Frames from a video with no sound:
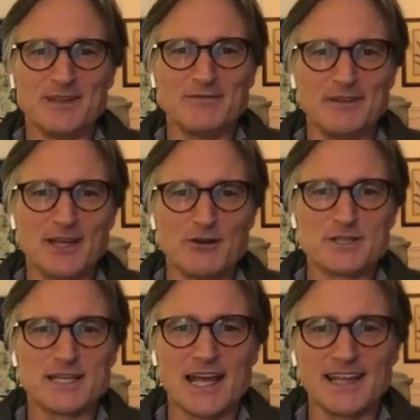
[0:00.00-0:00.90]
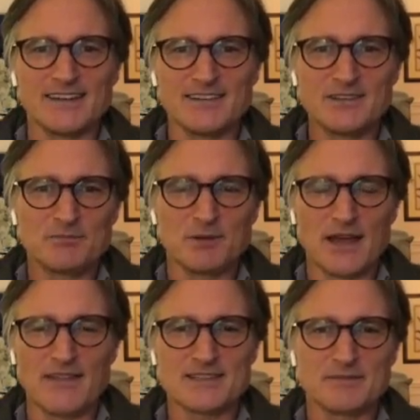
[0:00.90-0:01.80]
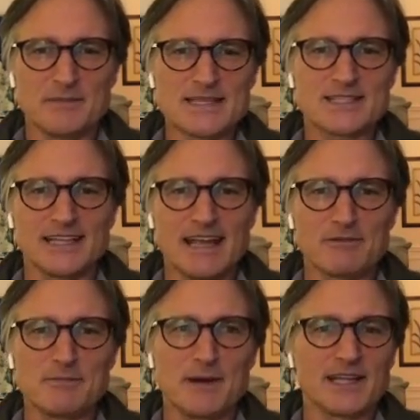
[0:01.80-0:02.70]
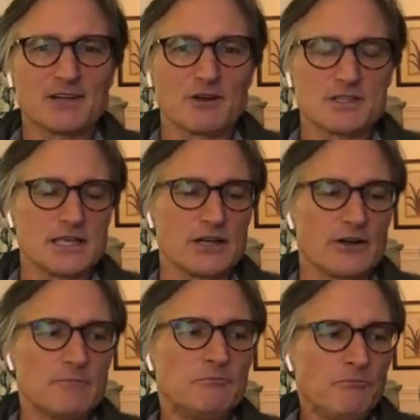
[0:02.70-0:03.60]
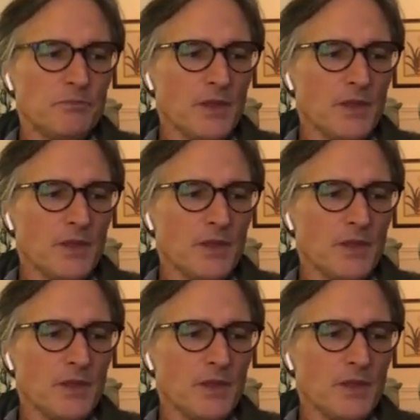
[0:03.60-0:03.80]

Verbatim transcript: in, video today and you apply that to basically everybody across the internet